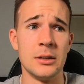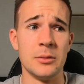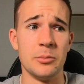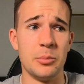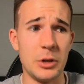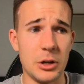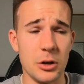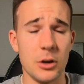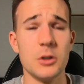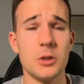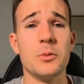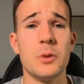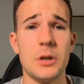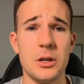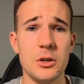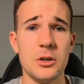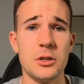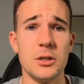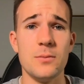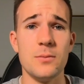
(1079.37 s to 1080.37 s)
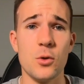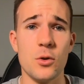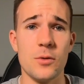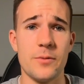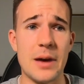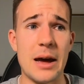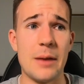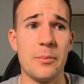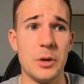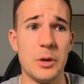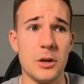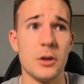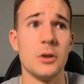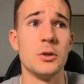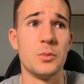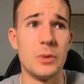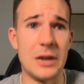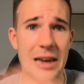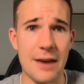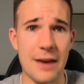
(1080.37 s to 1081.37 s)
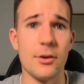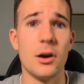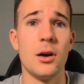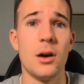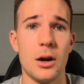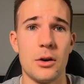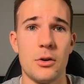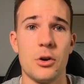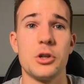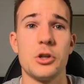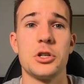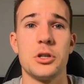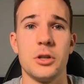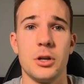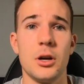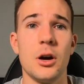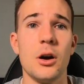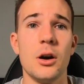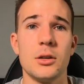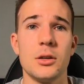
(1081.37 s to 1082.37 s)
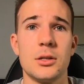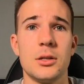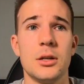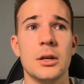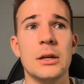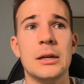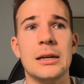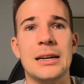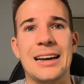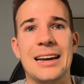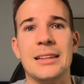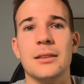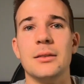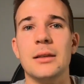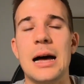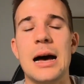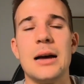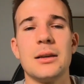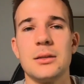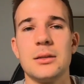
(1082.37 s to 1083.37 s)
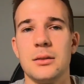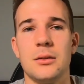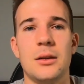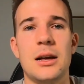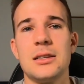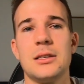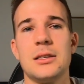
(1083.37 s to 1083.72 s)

because we're using more fat because we have a higher oxygen cost. And the last the last